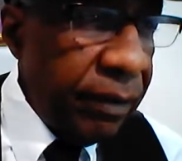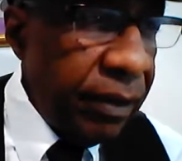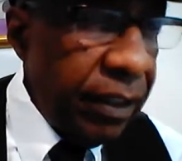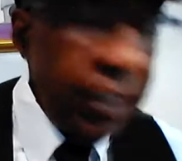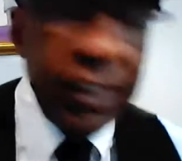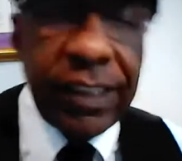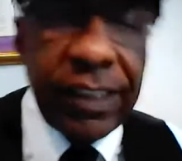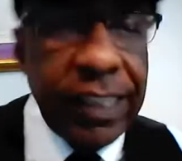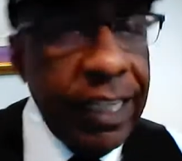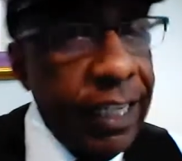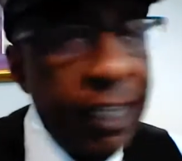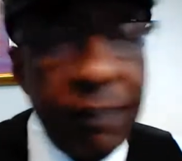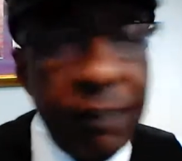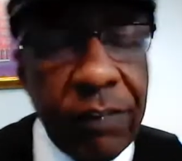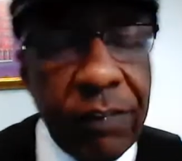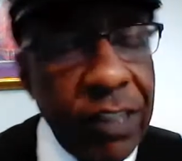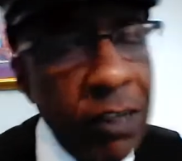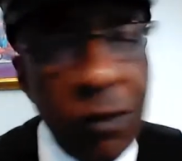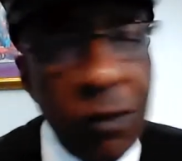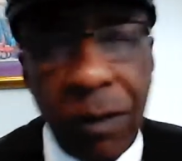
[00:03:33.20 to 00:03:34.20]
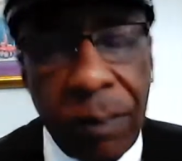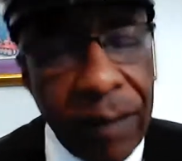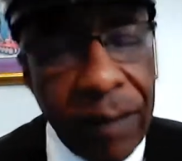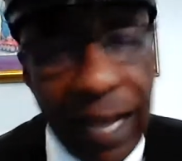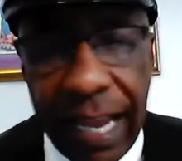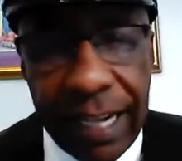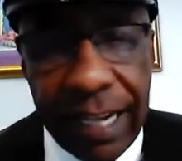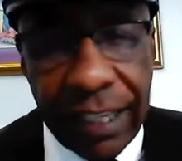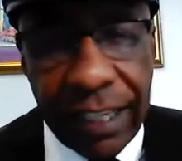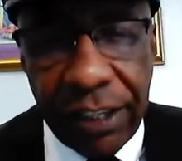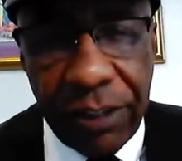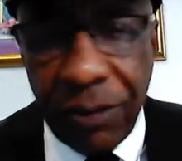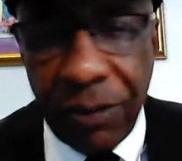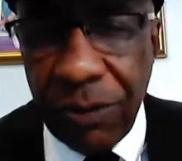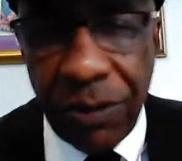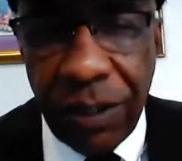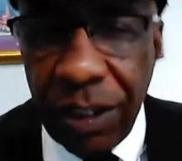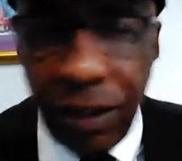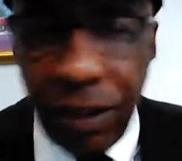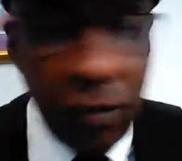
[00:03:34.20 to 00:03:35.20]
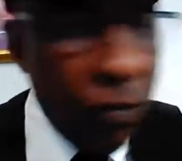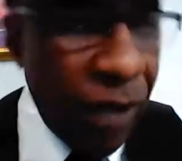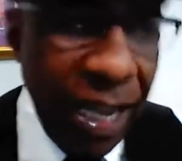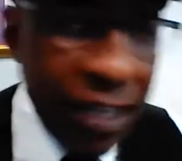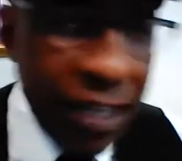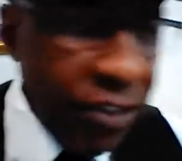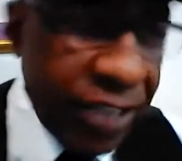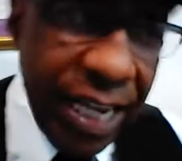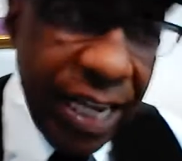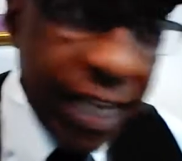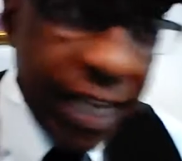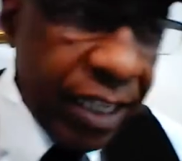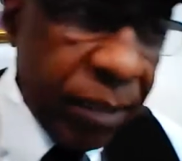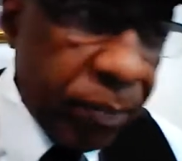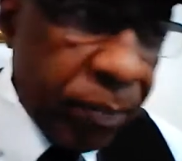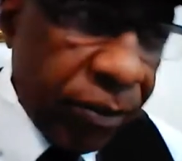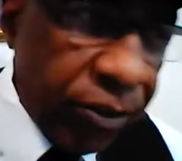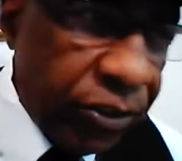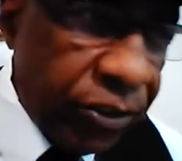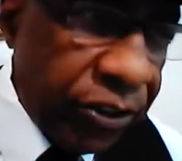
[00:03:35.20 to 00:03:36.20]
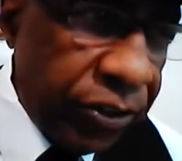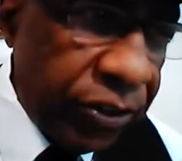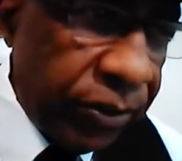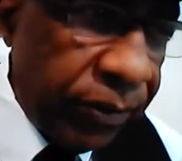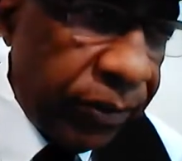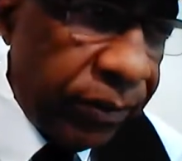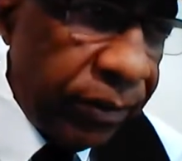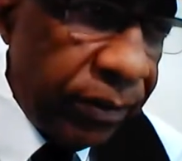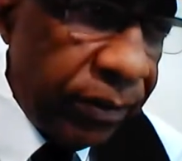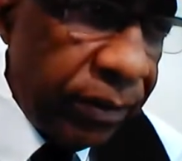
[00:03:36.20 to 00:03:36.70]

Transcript: You see, if it don't apply to you, why are you taking it personal?